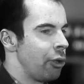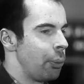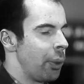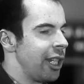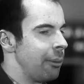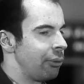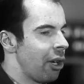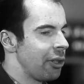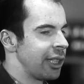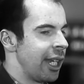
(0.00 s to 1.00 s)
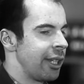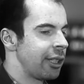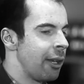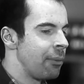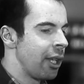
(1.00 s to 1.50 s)
Darwinian
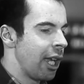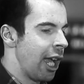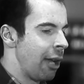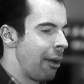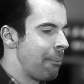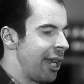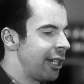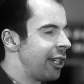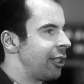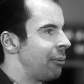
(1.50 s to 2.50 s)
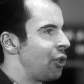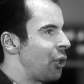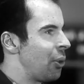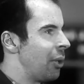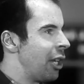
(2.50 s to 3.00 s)
process, a mechanism
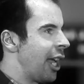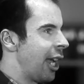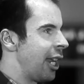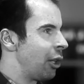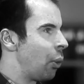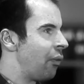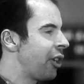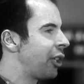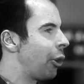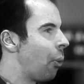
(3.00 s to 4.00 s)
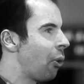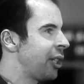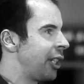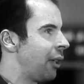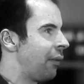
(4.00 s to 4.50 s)
to, in a very
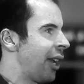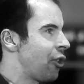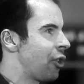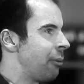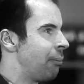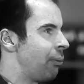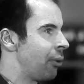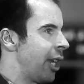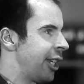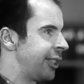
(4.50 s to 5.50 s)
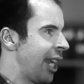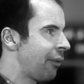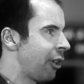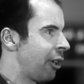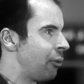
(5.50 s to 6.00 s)
coordinated fashion,
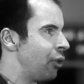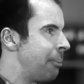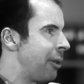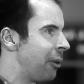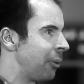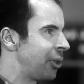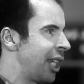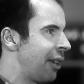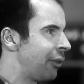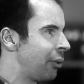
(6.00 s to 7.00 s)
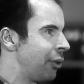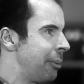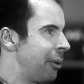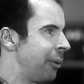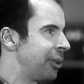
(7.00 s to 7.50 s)
sever, rebuild, sever,
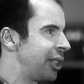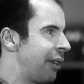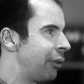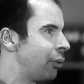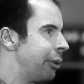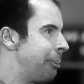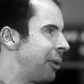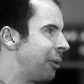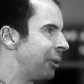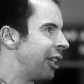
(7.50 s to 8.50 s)
rebuild, sever, rebuild